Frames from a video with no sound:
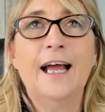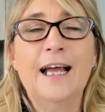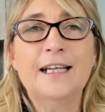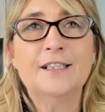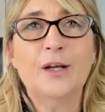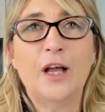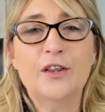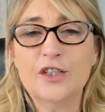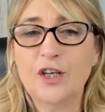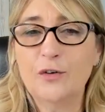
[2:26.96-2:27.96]
And
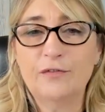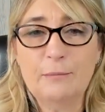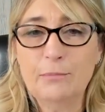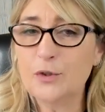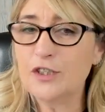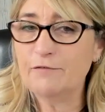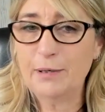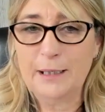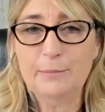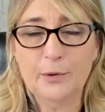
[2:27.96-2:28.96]
there's a lovely bunch of
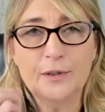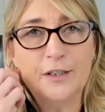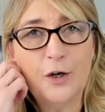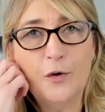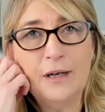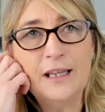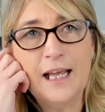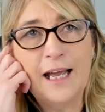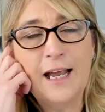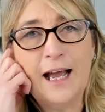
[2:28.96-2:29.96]
people that are in
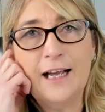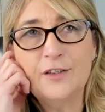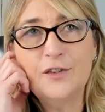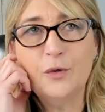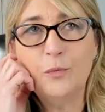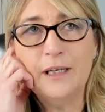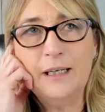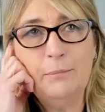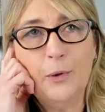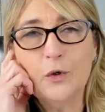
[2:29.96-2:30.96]
there, and
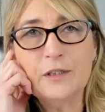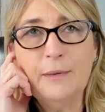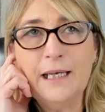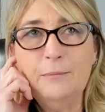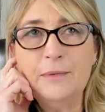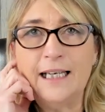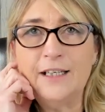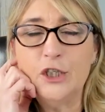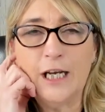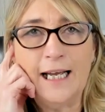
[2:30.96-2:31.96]
we post memes
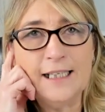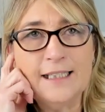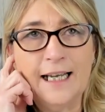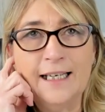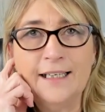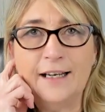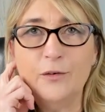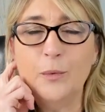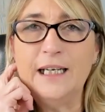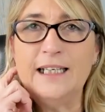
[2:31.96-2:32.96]
and chat and have a
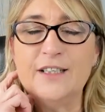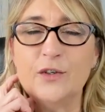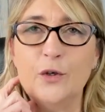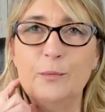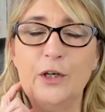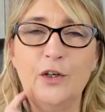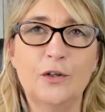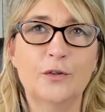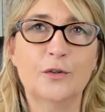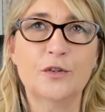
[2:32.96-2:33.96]
weekly Zoom and
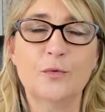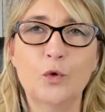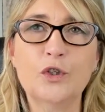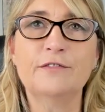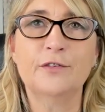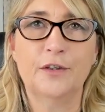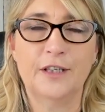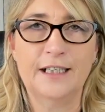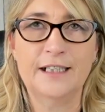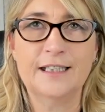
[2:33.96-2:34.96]
all those wonderful
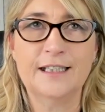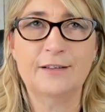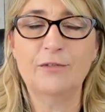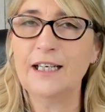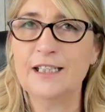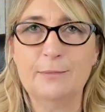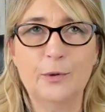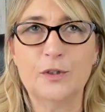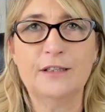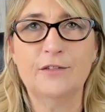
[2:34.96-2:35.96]
things. Really
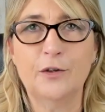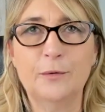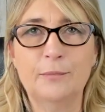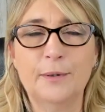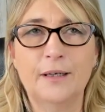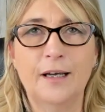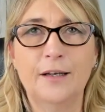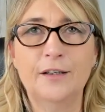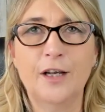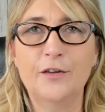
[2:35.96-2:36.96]
supportive group.
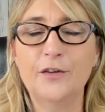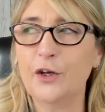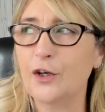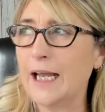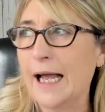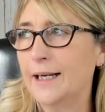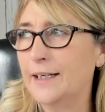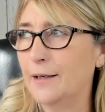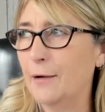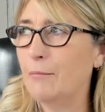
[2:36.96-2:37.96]
And they're kind
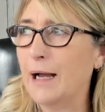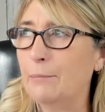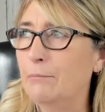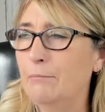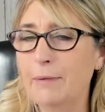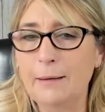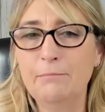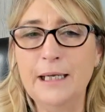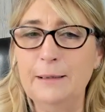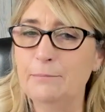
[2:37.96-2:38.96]
of my
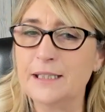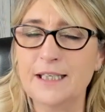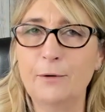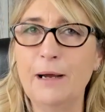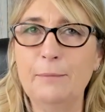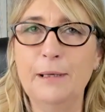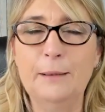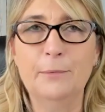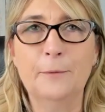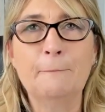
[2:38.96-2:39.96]
peeps, they're my
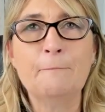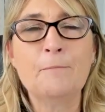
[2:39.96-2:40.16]
people.